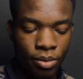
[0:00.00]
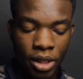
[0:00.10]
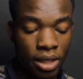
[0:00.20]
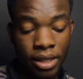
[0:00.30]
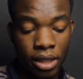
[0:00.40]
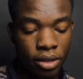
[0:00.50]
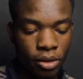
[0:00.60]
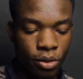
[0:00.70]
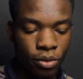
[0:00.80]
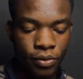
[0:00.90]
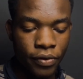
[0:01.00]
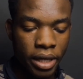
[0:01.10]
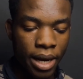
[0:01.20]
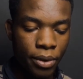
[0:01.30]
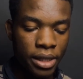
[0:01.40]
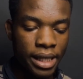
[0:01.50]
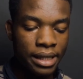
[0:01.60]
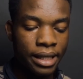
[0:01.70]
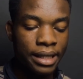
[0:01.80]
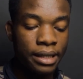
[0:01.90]
identical. For the cameras,
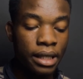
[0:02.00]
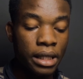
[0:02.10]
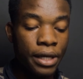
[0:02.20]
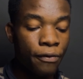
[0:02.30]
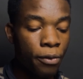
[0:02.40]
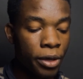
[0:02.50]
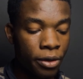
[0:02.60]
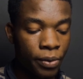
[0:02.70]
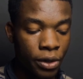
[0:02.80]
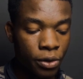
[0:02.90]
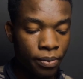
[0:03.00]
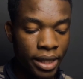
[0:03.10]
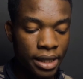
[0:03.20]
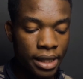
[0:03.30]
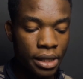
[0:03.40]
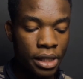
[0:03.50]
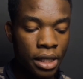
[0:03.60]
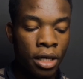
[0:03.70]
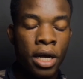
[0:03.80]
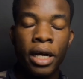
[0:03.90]
it's a 64 megapixel main
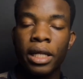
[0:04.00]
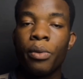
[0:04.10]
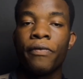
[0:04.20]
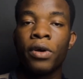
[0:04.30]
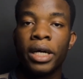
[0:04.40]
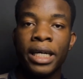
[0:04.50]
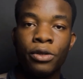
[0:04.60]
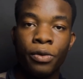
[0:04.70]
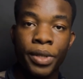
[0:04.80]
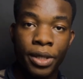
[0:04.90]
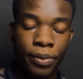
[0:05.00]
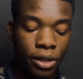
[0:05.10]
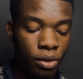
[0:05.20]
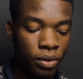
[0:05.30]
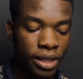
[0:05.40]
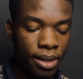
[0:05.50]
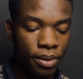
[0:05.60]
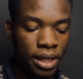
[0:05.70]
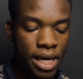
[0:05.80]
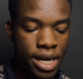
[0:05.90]
sensor, and we've got a 2 megapixel
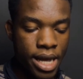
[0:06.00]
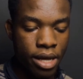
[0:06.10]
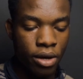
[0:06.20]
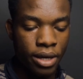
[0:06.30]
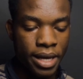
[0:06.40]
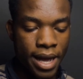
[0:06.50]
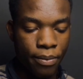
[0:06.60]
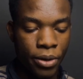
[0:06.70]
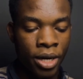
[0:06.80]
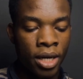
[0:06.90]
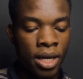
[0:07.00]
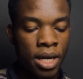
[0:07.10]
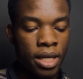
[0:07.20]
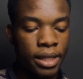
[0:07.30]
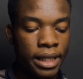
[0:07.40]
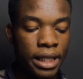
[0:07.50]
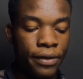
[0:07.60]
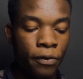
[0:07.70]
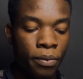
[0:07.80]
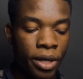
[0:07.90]
depth and AI camera. The
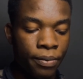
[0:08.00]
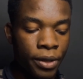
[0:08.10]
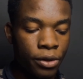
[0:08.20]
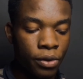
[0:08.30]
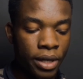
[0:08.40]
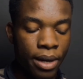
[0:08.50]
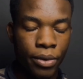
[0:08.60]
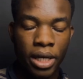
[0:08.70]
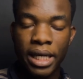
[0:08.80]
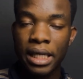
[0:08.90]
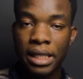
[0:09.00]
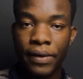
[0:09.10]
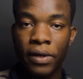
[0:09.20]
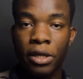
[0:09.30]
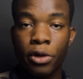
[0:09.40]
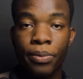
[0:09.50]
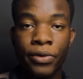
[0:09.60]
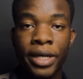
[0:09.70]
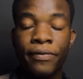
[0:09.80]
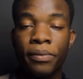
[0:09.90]
64 megapixel camera is definitely an
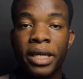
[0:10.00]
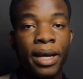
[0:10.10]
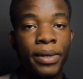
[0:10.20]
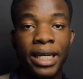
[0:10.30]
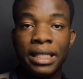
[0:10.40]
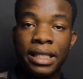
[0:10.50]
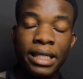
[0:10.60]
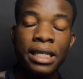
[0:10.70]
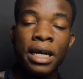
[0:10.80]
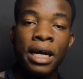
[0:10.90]
upgrade from the Camon 18,